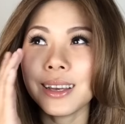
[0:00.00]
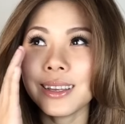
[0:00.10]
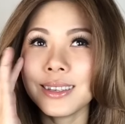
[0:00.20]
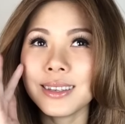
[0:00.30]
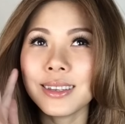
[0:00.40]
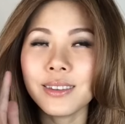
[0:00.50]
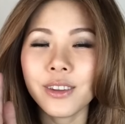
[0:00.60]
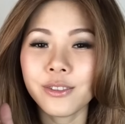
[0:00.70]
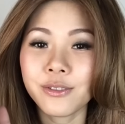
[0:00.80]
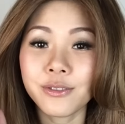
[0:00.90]
It doesn't
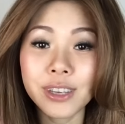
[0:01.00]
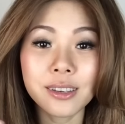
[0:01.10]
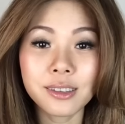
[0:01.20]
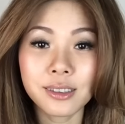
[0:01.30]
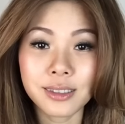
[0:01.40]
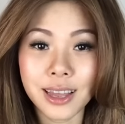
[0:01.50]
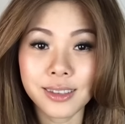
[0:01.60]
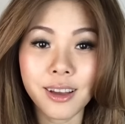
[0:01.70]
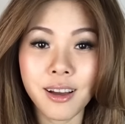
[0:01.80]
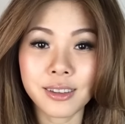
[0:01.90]
even feel that
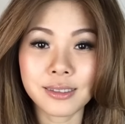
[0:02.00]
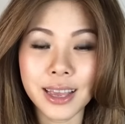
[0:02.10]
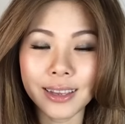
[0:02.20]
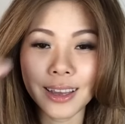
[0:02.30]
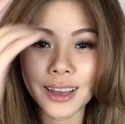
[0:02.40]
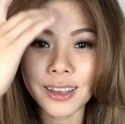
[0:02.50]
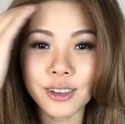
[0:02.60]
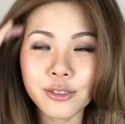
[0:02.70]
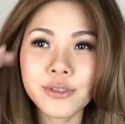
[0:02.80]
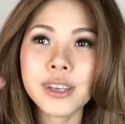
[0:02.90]
it's on. Like,
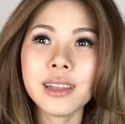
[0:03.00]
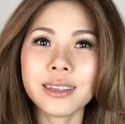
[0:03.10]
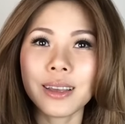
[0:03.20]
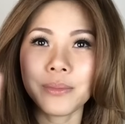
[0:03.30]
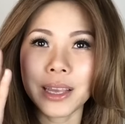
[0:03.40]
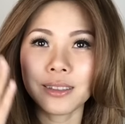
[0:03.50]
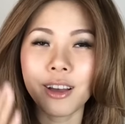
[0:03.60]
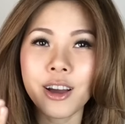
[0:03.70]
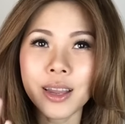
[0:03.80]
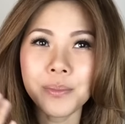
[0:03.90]
you feel that something's
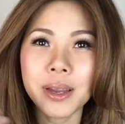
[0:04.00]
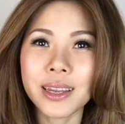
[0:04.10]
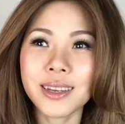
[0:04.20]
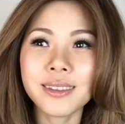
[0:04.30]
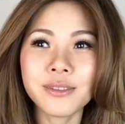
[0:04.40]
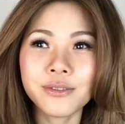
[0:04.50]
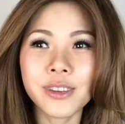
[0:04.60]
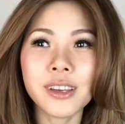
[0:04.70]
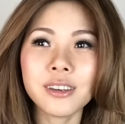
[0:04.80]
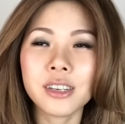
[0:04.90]
on it, but it doesn't
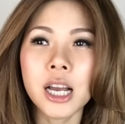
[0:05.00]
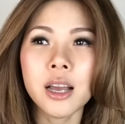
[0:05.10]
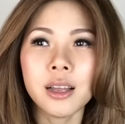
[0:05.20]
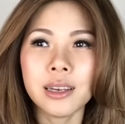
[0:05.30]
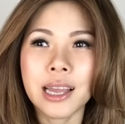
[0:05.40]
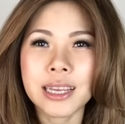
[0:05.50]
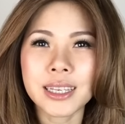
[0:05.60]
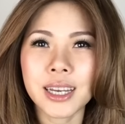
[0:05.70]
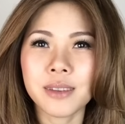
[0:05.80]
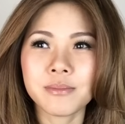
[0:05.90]
feel
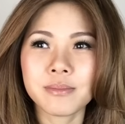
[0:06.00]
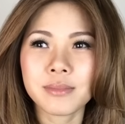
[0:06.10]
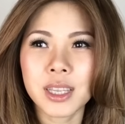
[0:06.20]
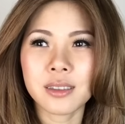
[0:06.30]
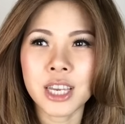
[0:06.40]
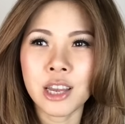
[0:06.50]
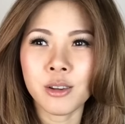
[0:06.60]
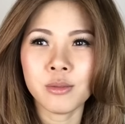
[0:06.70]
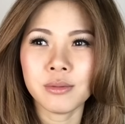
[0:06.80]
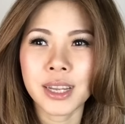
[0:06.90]
like, you
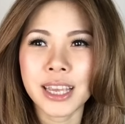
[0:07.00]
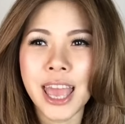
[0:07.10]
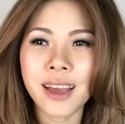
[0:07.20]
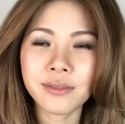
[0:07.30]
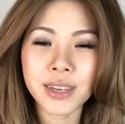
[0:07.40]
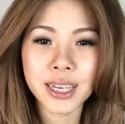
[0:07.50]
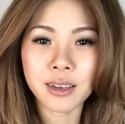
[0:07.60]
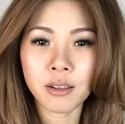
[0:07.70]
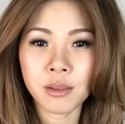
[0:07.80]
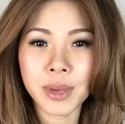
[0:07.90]
know, like heavy
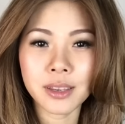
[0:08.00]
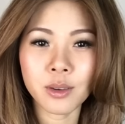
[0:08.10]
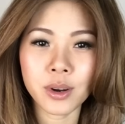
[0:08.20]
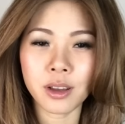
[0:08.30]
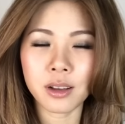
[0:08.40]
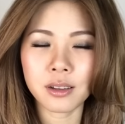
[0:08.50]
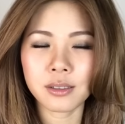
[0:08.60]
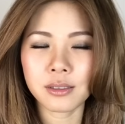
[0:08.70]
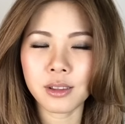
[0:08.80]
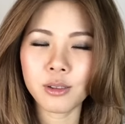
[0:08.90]
or make you want to
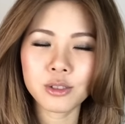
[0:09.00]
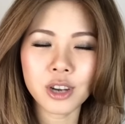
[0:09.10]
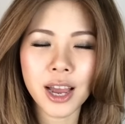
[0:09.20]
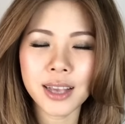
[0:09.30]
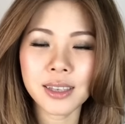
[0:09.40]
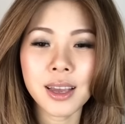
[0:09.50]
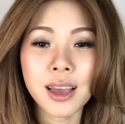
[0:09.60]
close your eyes.